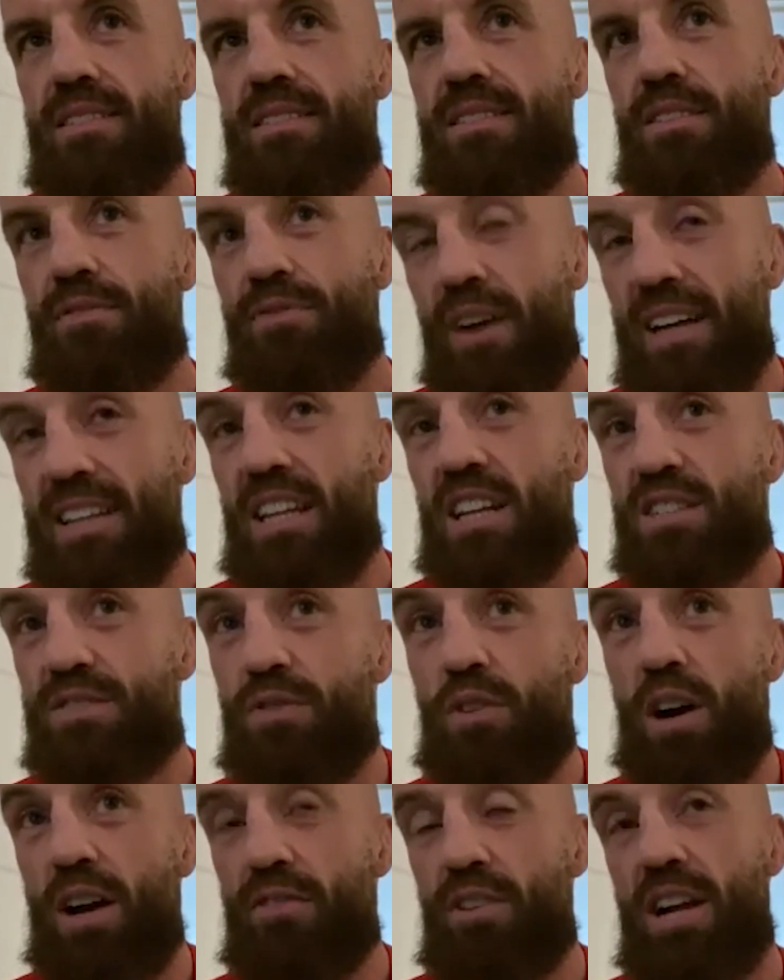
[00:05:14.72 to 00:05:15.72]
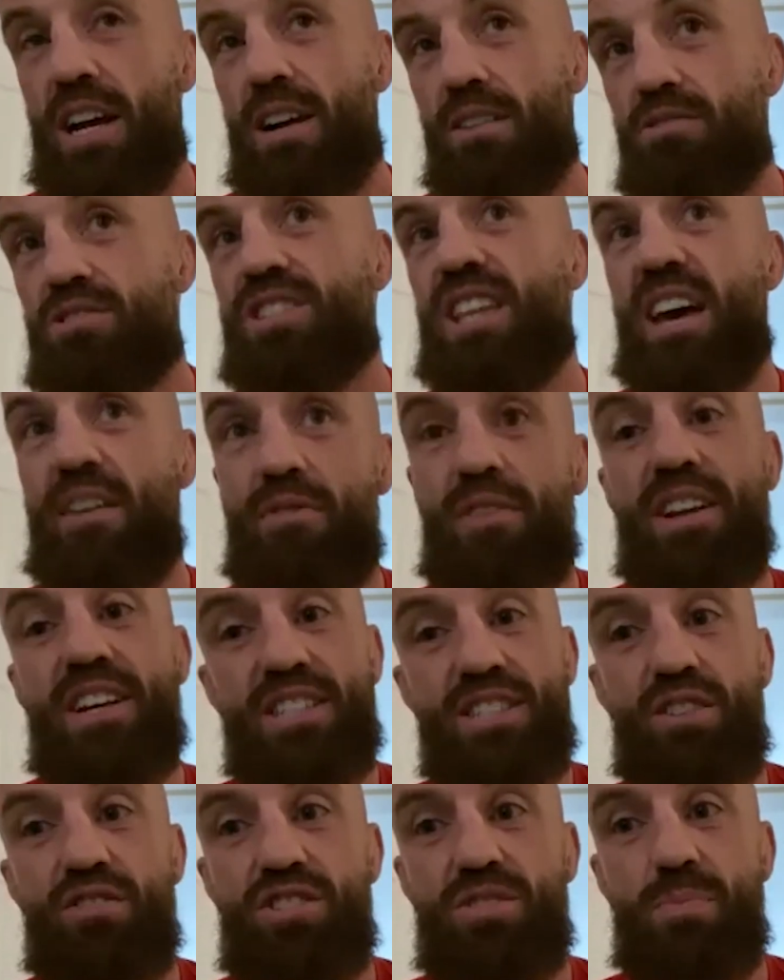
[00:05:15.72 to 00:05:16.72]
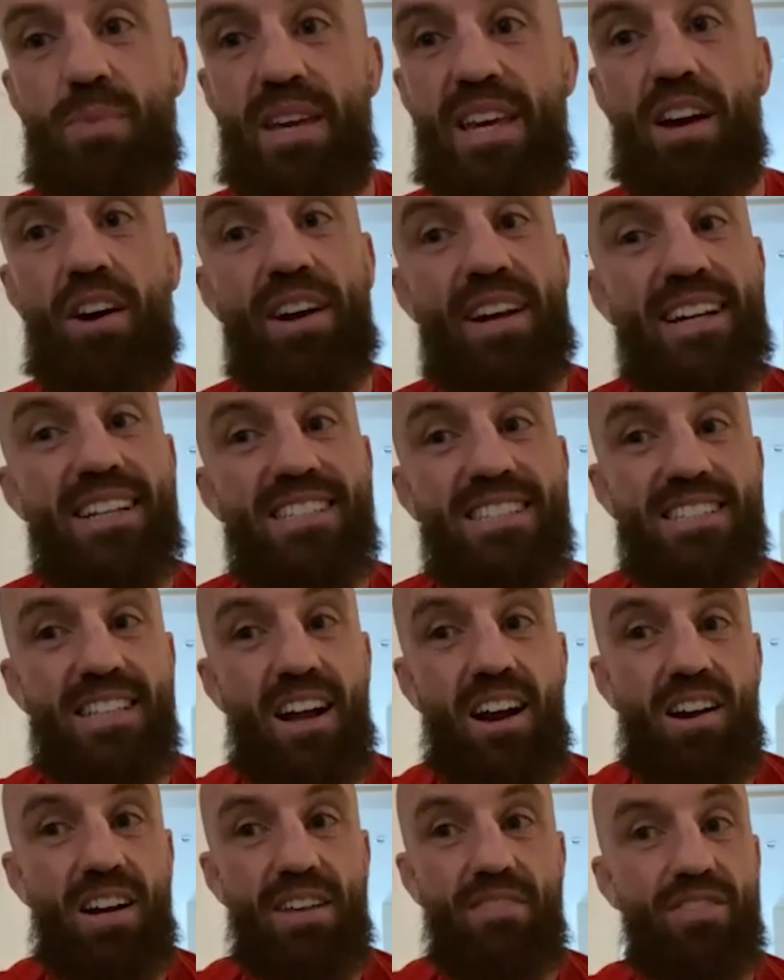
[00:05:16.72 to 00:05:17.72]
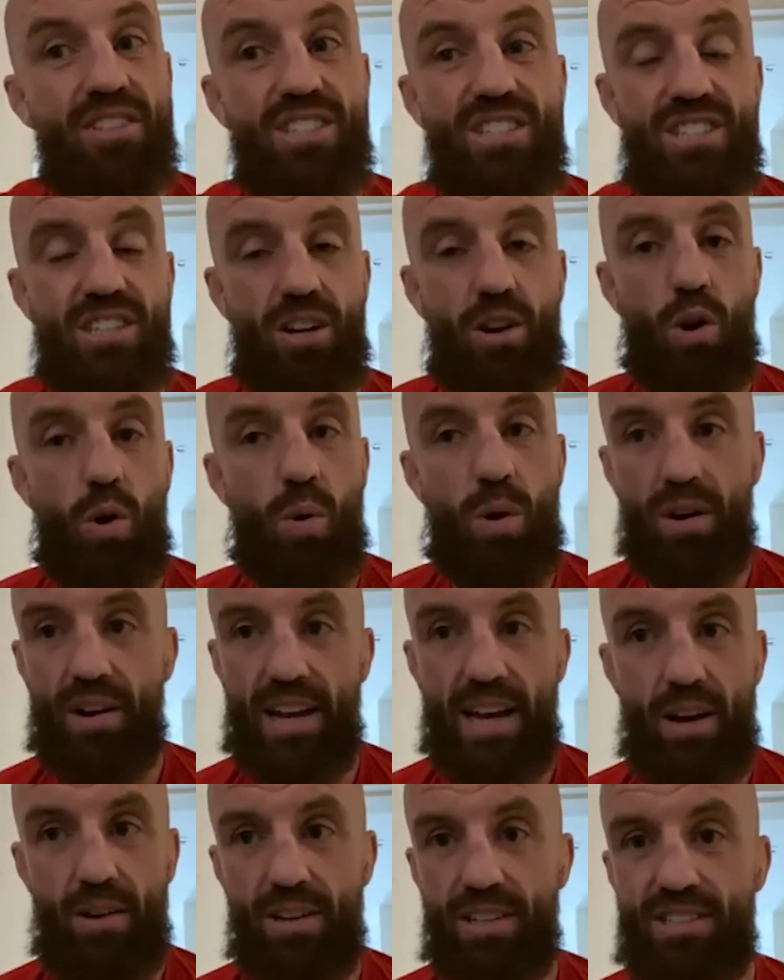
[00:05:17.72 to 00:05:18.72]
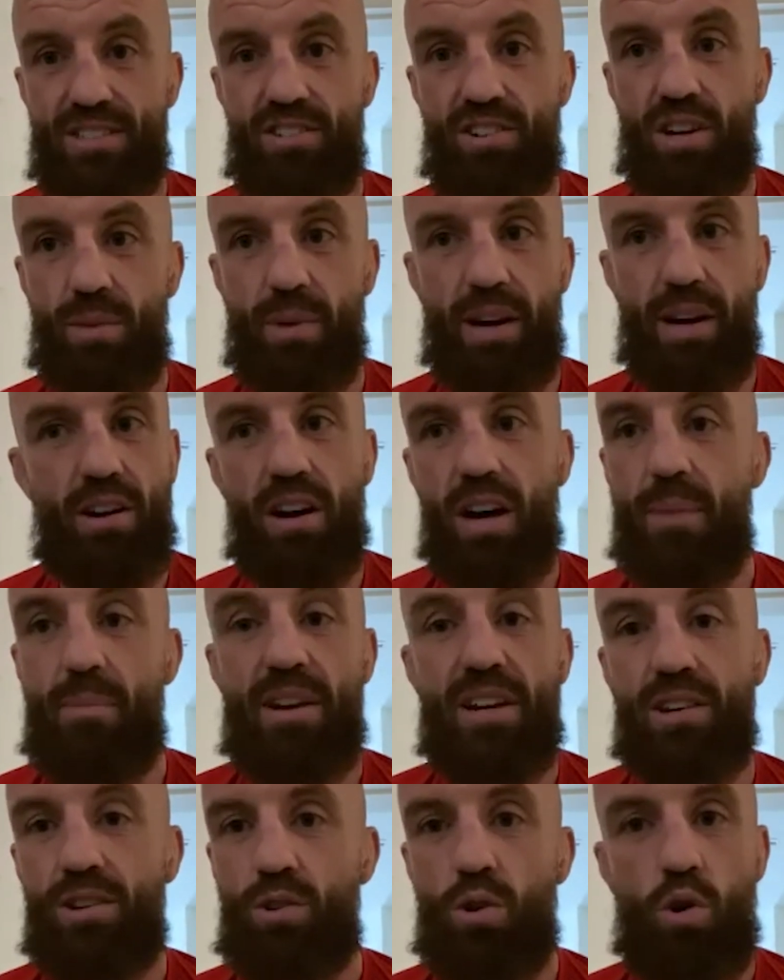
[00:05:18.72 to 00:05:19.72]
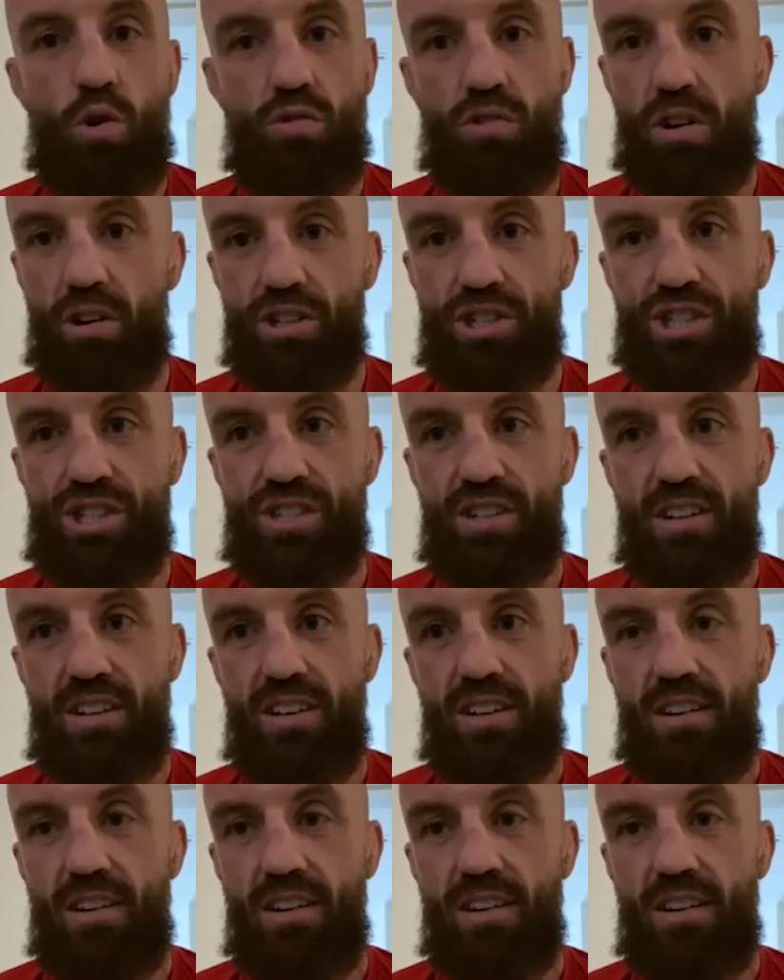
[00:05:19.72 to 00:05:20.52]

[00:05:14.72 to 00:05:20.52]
the fact that it's five rounds definitely suits me. I can start even slower now this time. I, am in no rush.